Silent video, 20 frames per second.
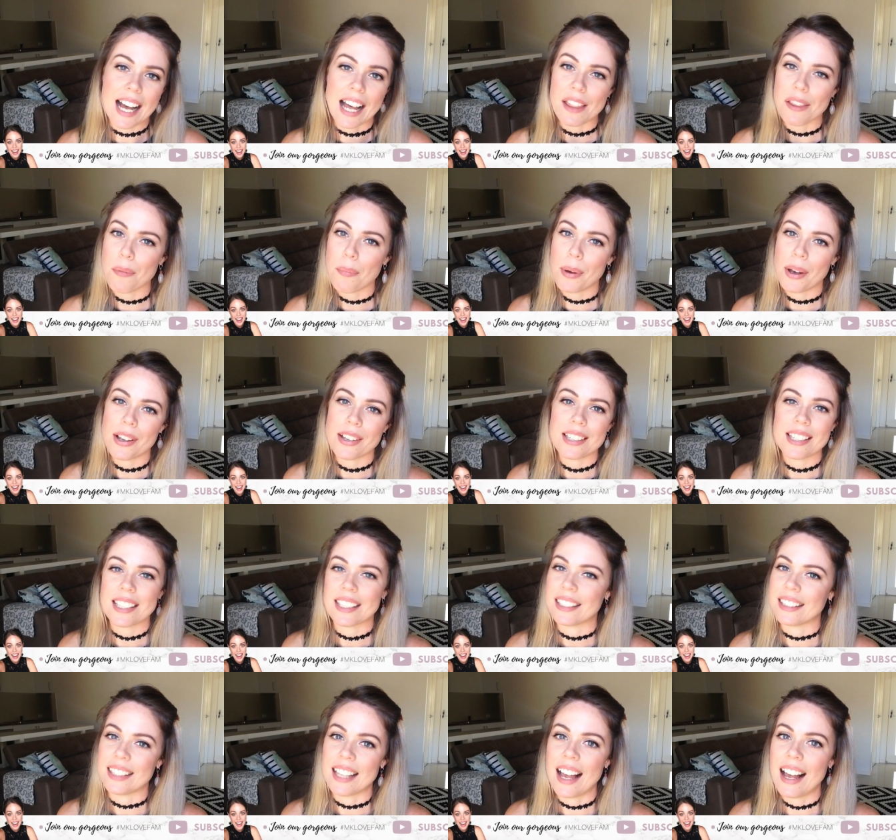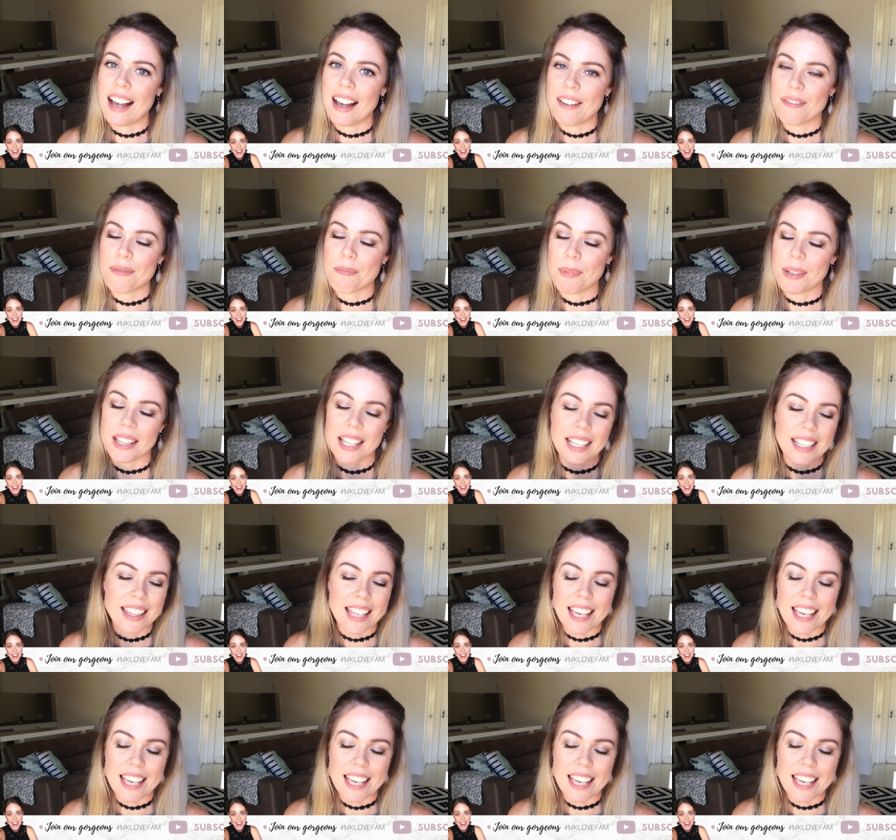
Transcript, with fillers: other person love and be like,